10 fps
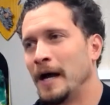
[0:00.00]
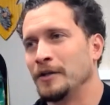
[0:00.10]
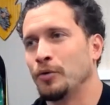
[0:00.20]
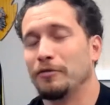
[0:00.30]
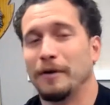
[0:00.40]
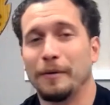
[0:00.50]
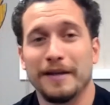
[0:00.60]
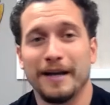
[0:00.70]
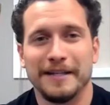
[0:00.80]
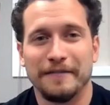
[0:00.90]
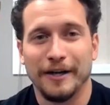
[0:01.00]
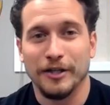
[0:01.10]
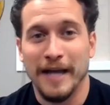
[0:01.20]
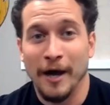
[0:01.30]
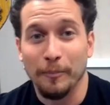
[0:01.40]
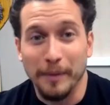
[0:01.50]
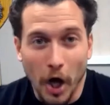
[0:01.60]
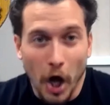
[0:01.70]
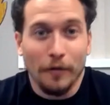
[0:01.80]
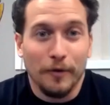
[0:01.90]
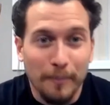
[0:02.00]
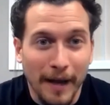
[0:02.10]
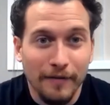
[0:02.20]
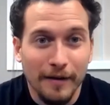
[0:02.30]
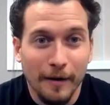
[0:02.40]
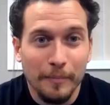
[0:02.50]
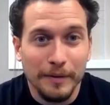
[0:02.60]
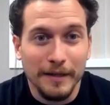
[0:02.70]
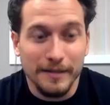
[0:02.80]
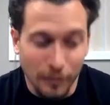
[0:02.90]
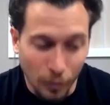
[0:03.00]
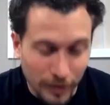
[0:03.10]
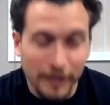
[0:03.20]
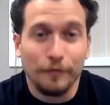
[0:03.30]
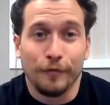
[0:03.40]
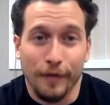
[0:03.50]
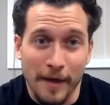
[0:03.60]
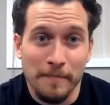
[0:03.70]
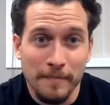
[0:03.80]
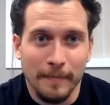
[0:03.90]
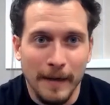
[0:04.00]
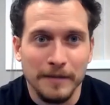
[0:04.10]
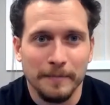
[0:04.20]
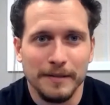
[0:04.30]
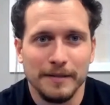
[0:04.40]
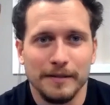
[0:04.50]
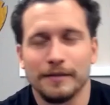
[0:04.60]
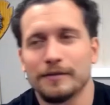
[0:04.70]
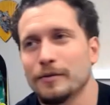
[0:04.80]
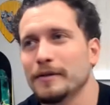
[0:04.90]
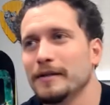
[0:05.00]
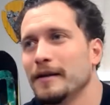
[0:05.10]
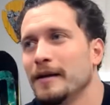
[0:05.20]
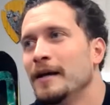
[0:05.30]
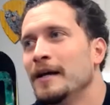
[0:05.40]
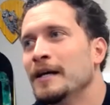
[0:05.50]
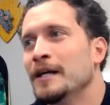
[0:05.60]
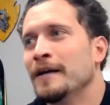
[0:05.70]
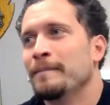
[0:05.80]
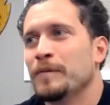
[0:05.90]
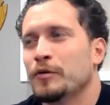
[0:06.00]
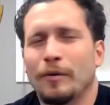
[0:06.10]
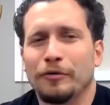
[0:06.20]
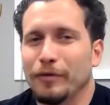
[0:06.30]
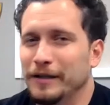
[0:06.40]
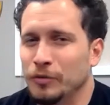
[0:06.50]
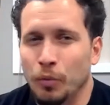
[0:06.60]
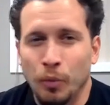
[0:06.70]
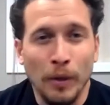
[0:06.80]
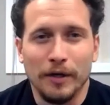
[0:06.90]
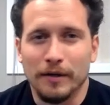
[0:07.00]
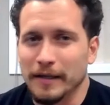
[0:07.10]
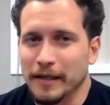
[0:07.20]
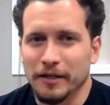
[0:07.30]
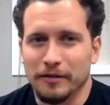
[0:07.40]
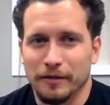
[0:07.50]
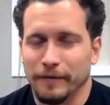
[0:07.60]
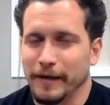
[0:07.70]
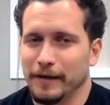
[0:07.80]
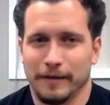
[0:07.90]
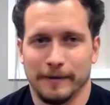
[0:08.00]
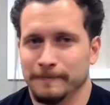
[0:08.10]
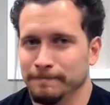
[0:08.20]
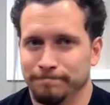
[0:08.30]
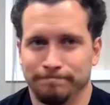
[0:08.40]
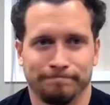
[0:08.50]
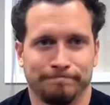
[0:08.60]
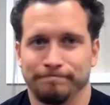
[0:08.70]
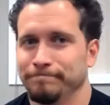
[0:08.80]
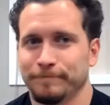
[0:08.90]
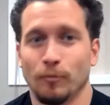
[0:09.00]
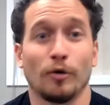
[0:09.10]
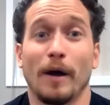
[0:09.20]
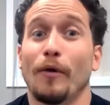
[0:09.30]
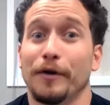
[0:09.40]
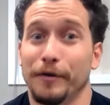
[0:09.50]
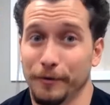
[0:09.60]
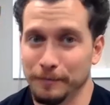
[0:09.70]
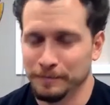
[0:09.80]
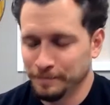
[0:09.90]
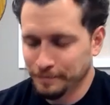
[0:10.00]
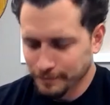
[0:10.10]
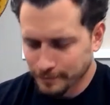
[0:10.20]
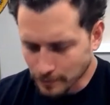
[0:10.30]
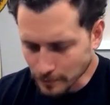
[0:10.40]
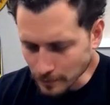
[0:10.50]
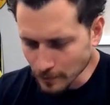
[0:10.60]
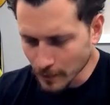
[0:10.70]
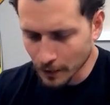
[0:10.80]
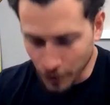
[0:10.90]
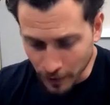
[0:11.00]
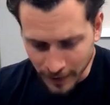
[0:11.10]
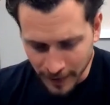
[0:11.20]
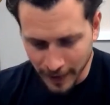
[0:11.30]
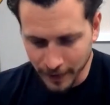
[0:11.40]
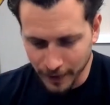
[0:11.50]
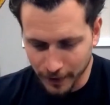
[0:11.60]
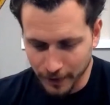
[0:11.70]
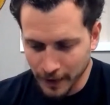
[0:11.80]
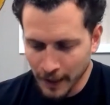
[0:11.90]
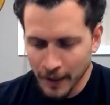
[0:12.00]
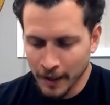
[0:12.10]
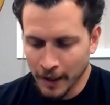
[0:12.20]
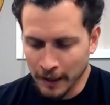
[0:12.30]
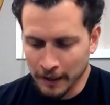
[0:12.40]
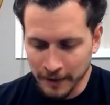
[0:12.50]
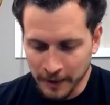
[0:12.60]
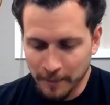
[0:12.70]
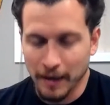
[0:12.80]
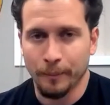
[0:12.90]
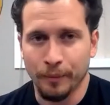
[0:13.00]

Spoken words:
I toyed around with the idea of actually helping other paving companies and working for them as a business consultant. So I went through like this weird year of like, what do I want to do? During that year, I linked back